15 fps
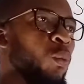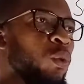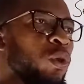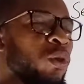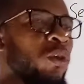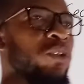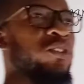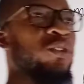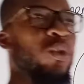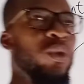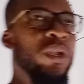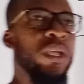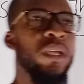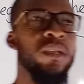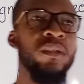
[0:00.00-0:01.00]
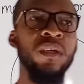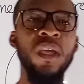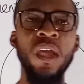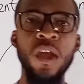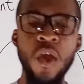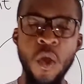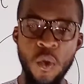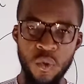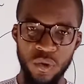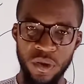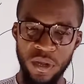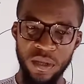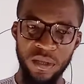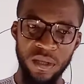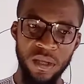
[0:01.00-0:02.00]
We also need a
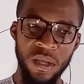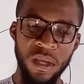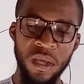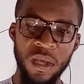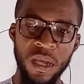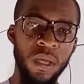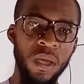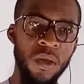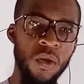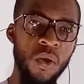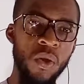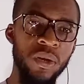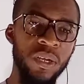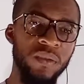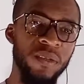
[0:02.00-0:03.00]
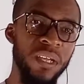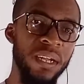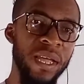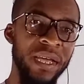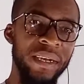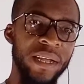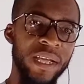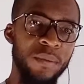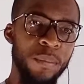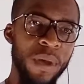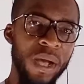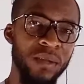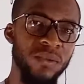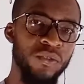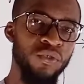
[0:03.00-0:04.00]
chord. A chord is a line that
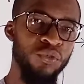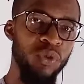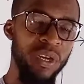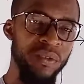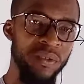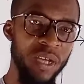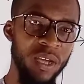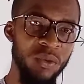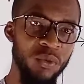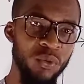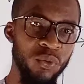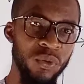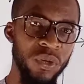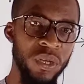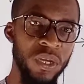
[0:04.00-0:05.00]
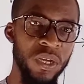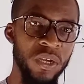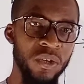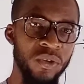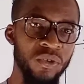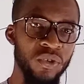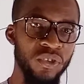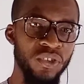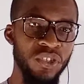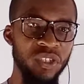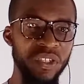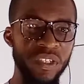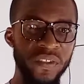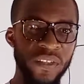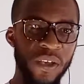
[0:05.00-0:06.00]
passes through a cycle,
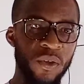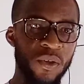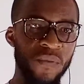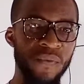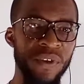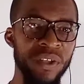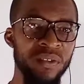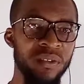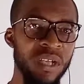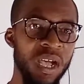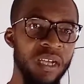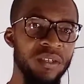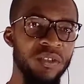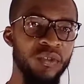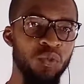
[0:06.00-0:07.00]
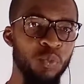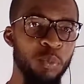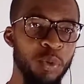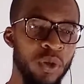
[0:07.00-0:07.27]
touching the circumference at two